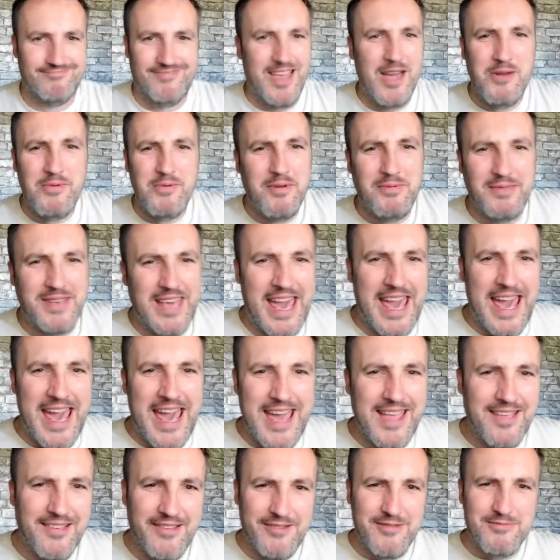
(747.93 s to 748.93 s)
I won't care
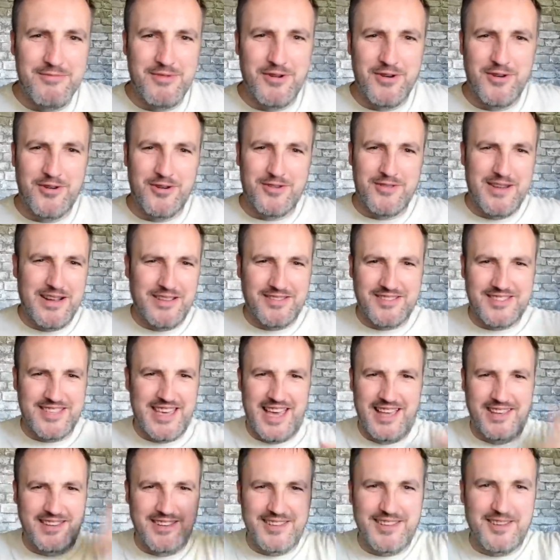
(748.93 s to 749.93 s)
no more. I'll
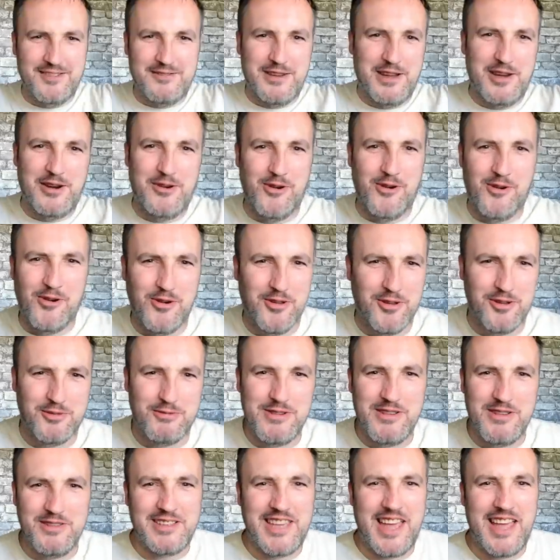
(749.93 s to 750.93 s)
tell you it all.
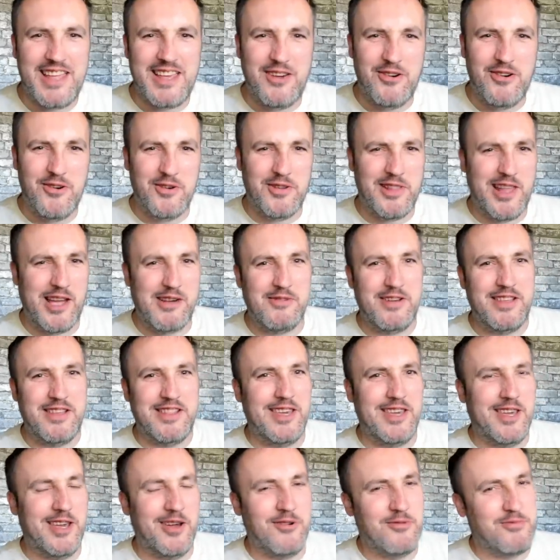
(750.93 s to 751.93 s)
We'll get it all out in
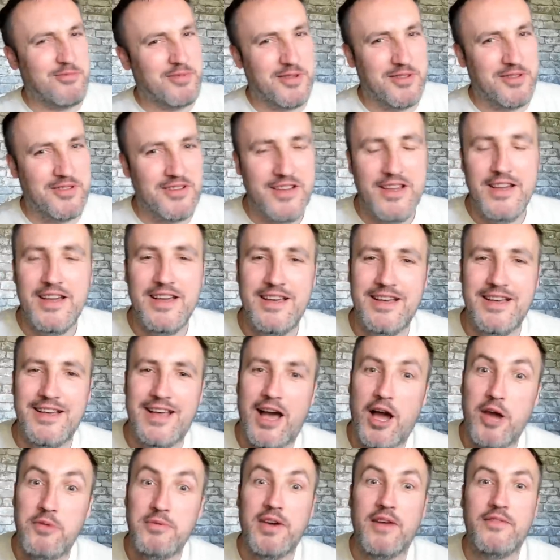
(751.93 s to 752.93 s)
the open.
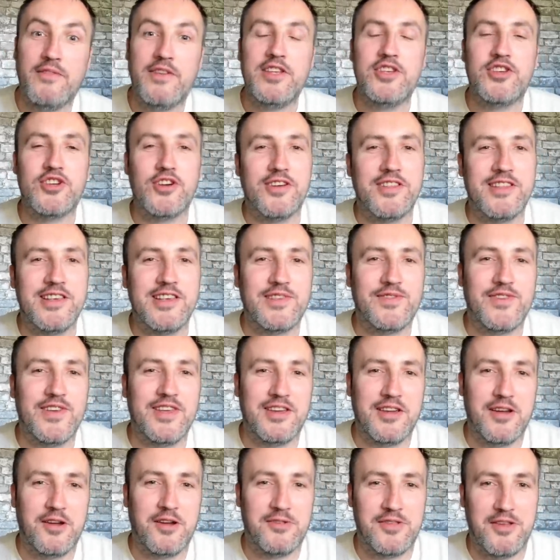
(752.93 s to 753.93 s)
Hope you have enjoyed this
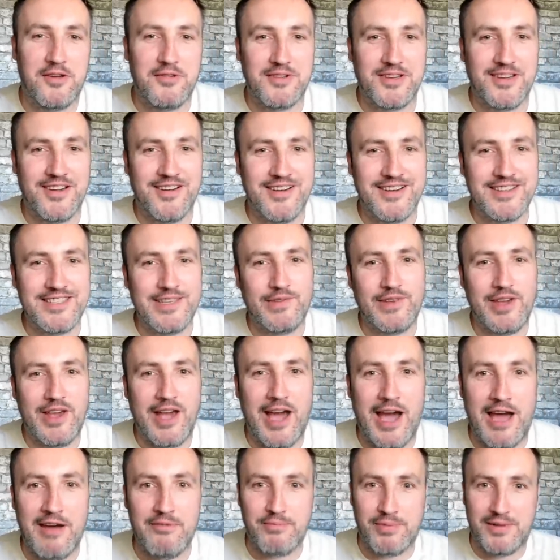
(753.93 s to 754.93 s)
video, though, guys. If you
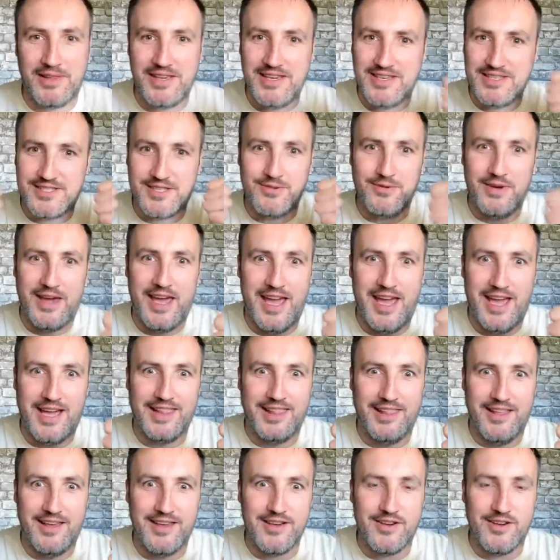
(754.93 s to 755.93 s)
have, please do hit a
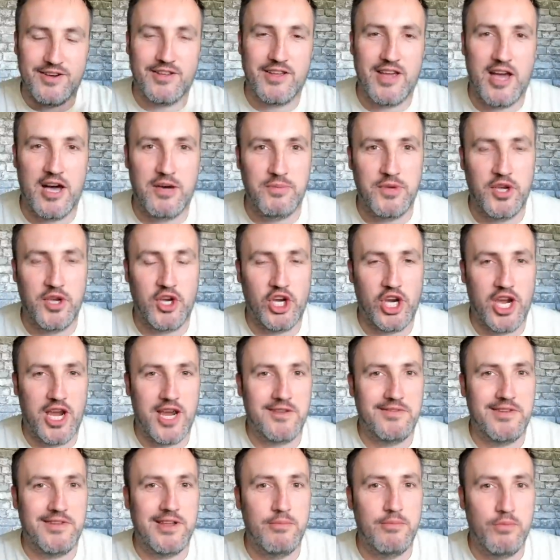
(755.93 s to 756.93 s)
like on it. I'll be
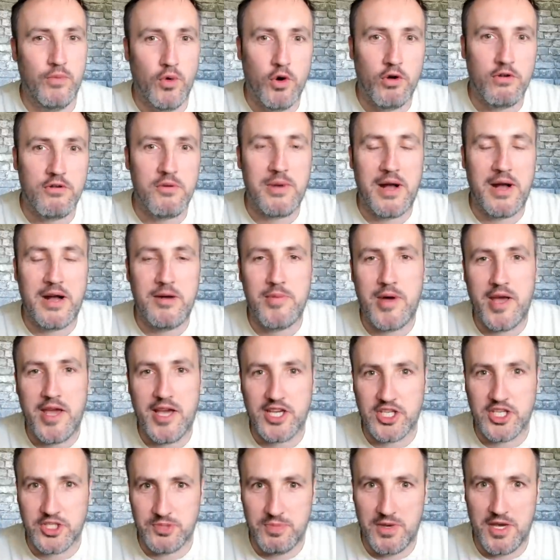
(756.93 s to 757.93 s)
sharing more about my
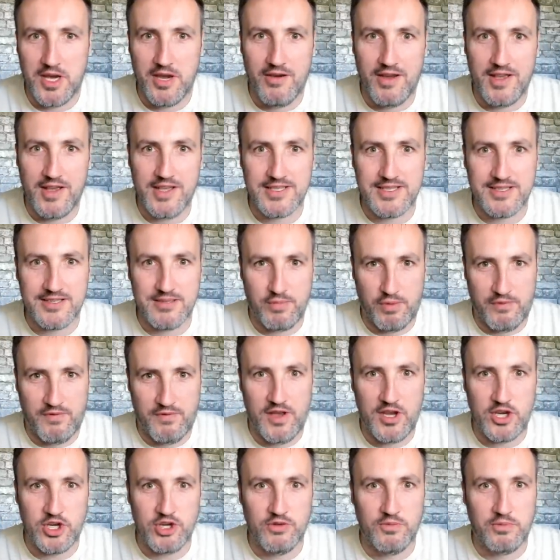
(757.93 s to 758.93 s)
experience as a
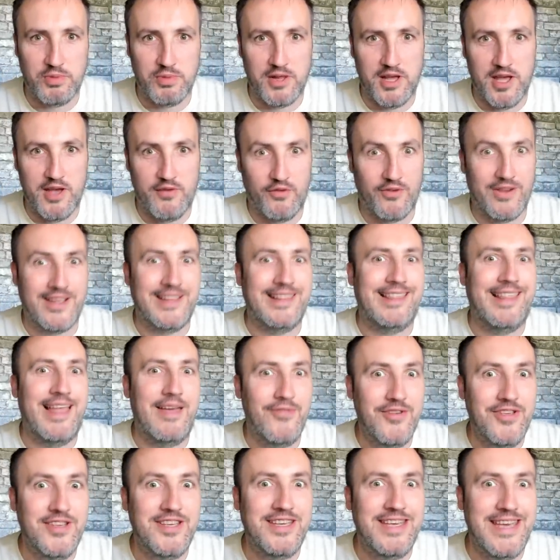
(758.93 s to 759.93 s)
professional player for
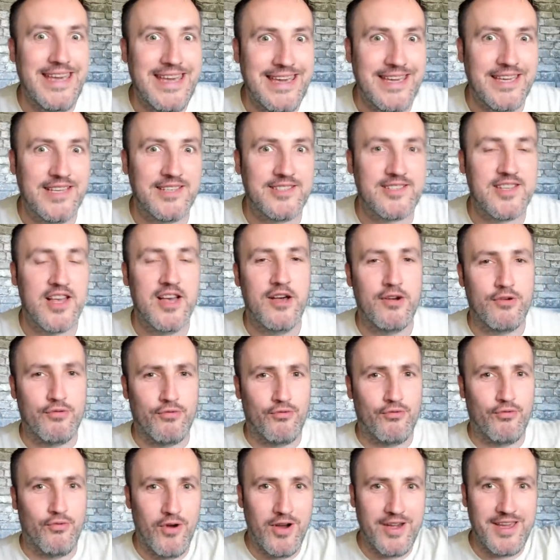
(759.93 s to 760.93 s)
11 years
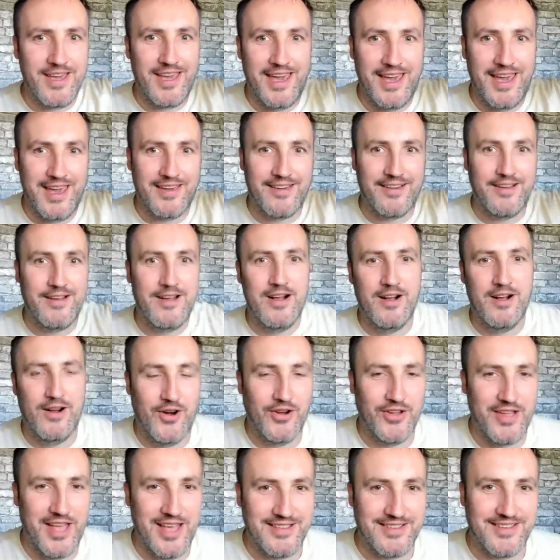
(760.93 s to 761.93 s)
right here
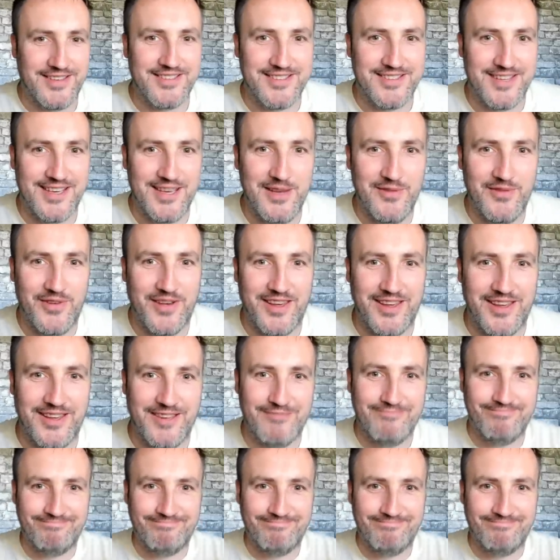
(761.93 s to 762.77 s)
on Edgar TV.